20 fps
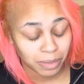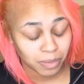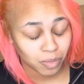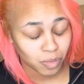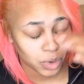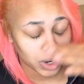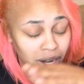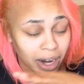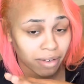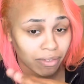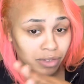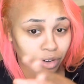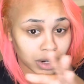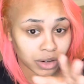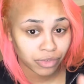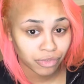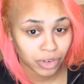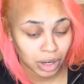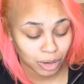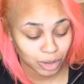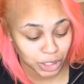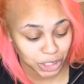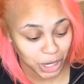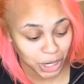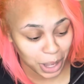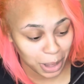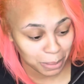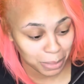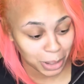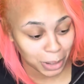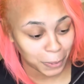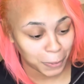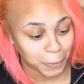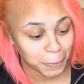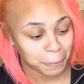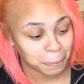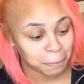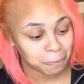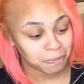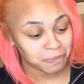Whatever floats y'all boat,
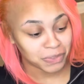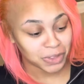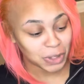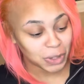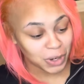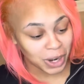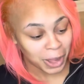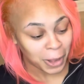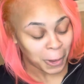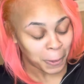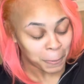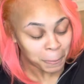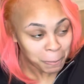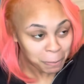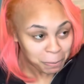you know.